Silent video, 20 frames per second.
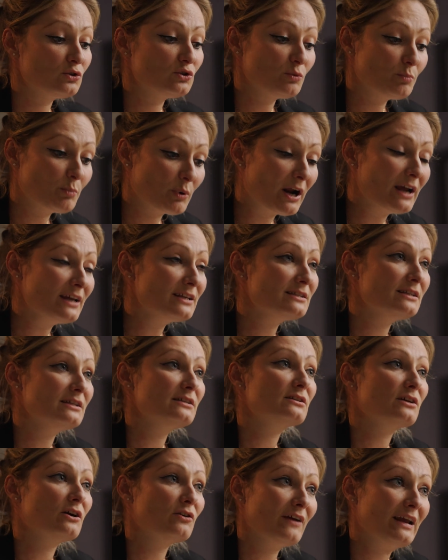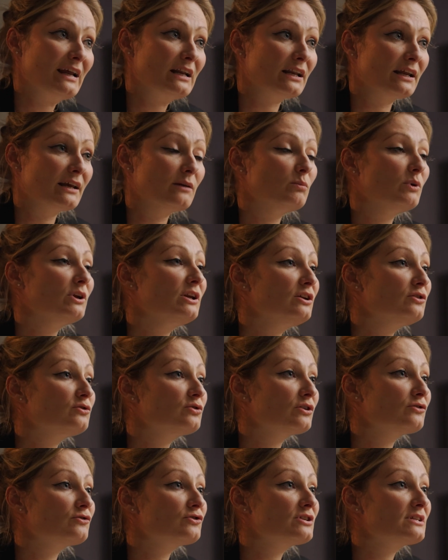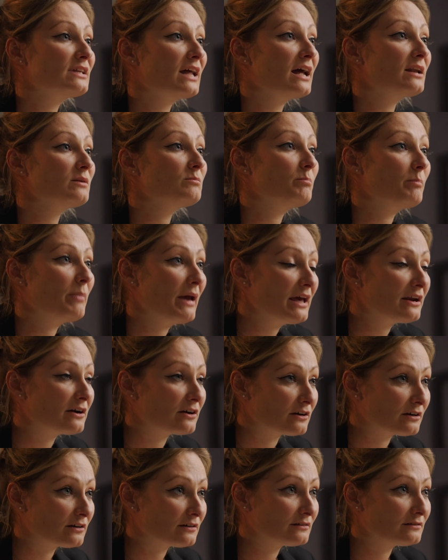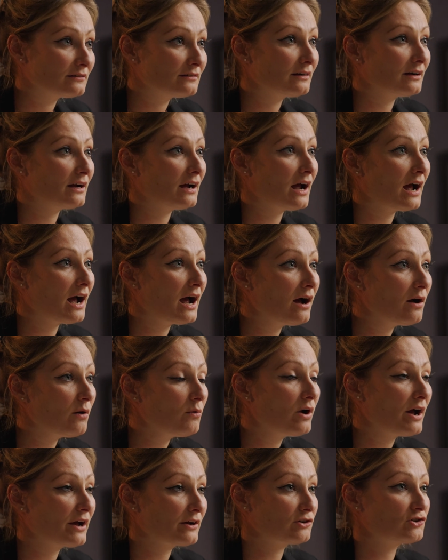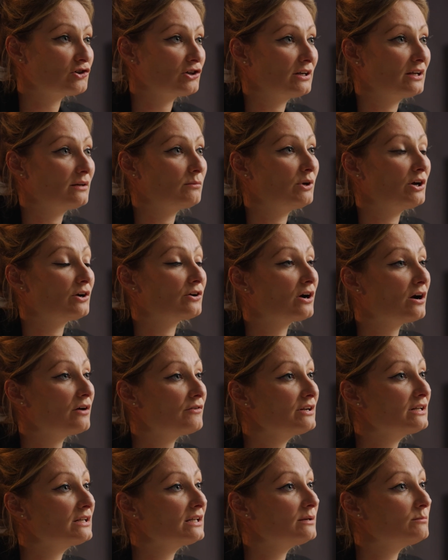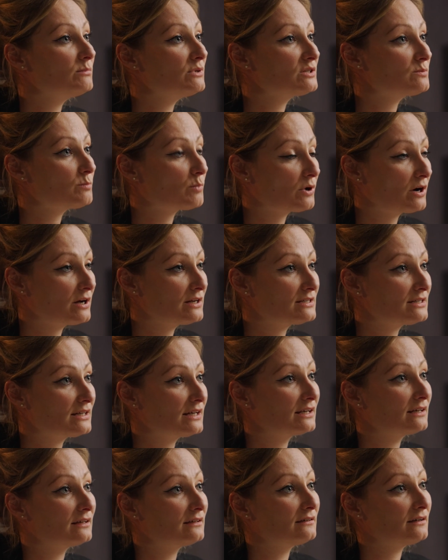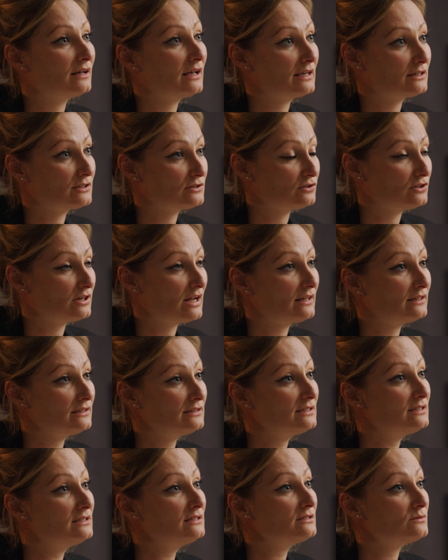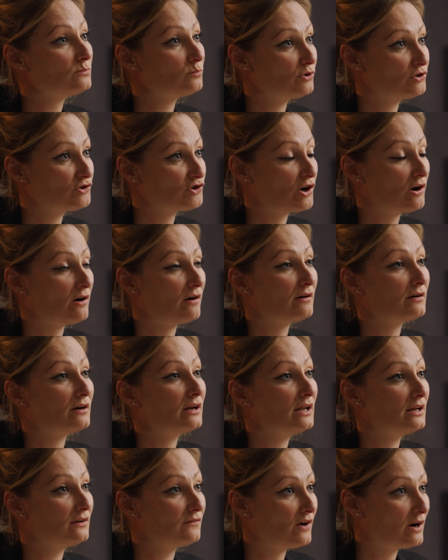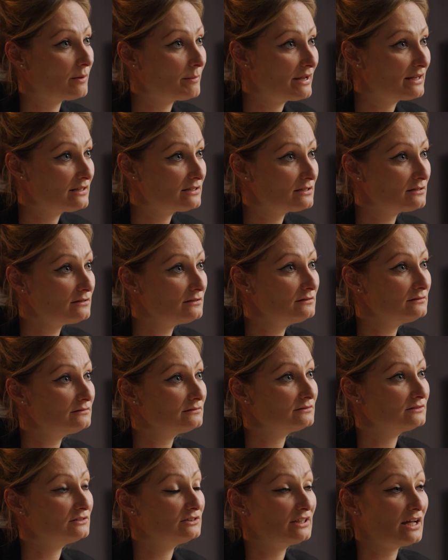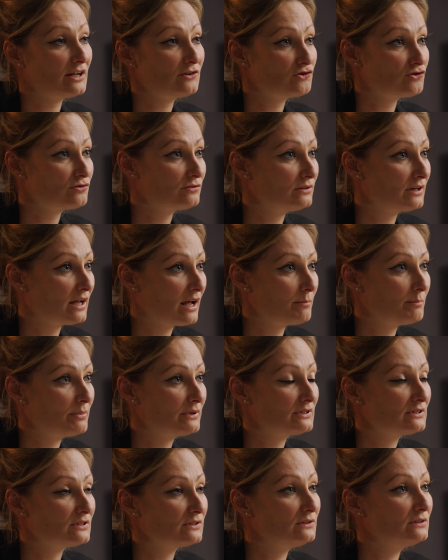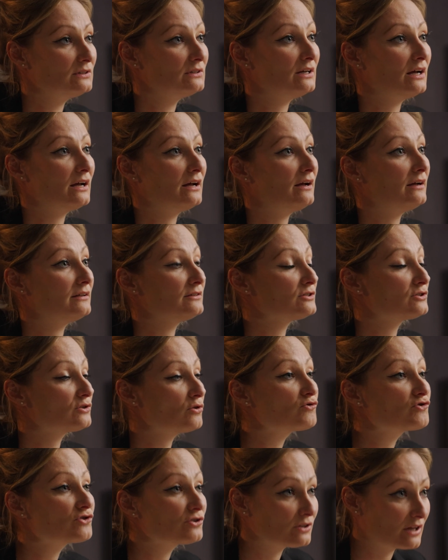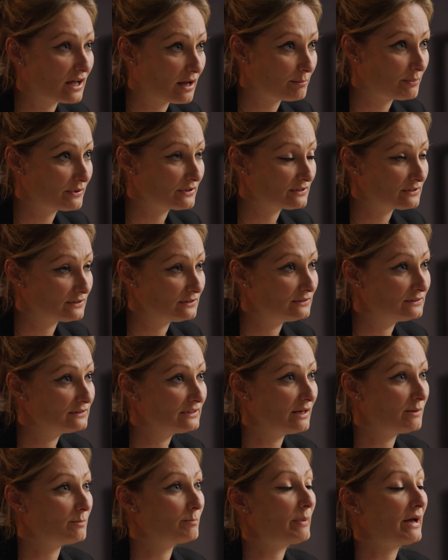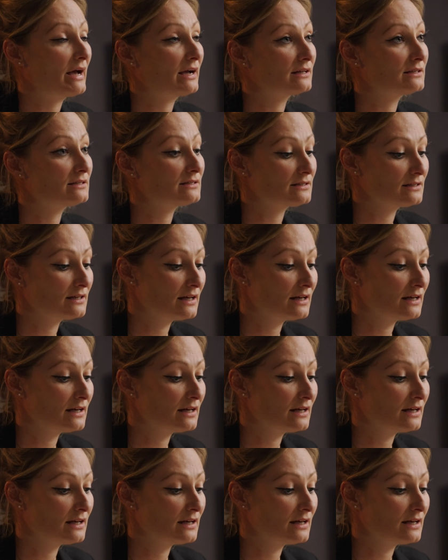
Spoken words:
To price this correctly, we need to understand better how actually we are currently mispricing externalities, which are environmental, natural capital, and social capital impacts.